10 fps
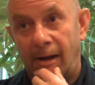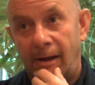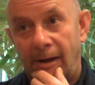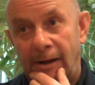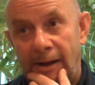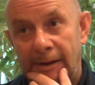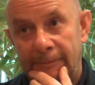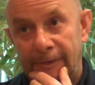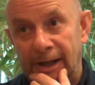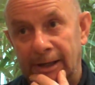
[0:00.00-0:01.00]
I
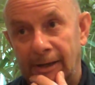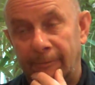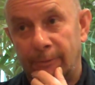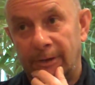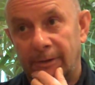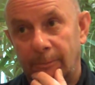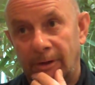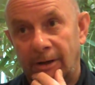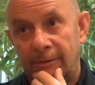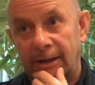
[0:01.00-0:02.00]
fell in love with
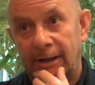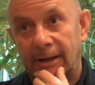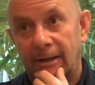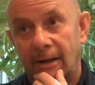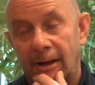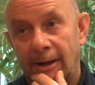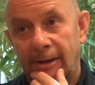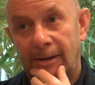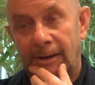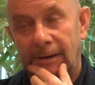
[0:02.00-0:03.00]
when I read it,
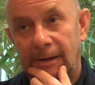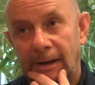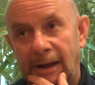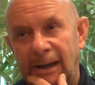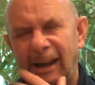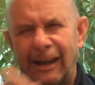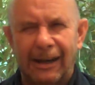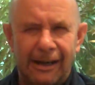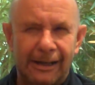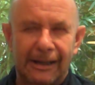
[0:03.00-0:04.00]
and
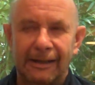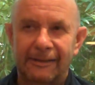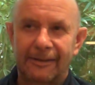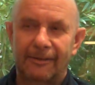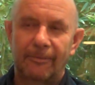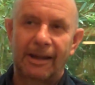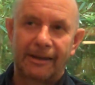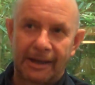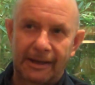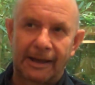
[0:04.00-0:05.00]
it
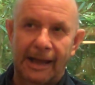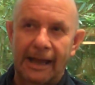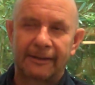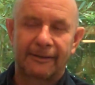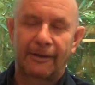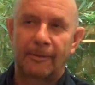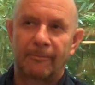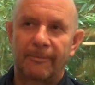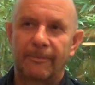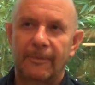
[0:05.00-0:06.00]
has a
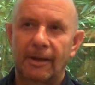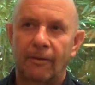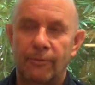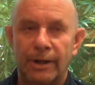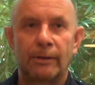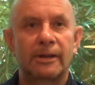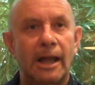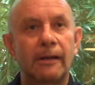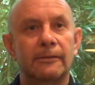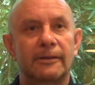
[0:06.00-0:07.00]
real
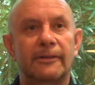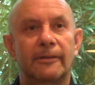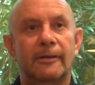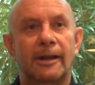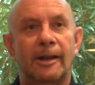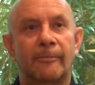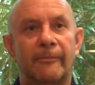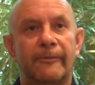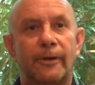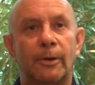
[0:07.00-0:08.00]
cult
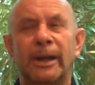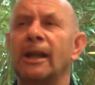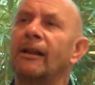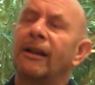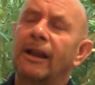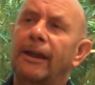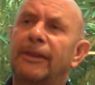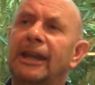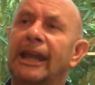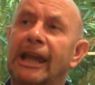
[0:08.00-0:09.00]
following. I
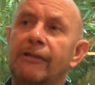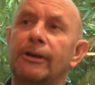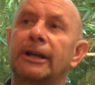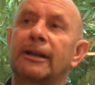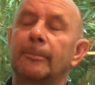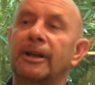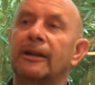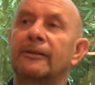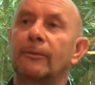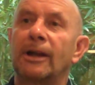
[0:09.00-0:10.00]
think here a little bit
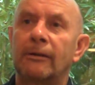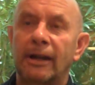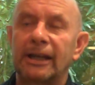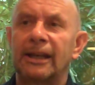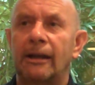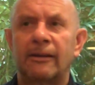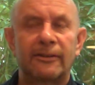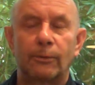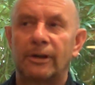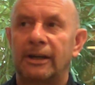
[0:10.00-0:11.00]
as well. Like I
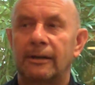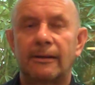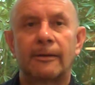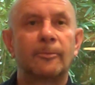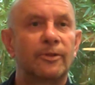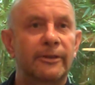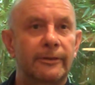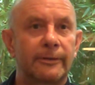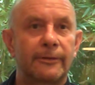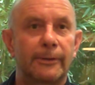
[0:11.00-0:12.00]
saw Lena Dunham
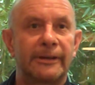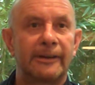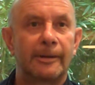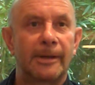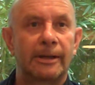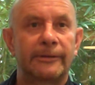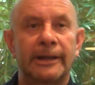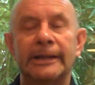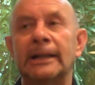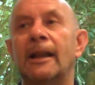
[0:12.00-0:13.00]
was tweeting about it.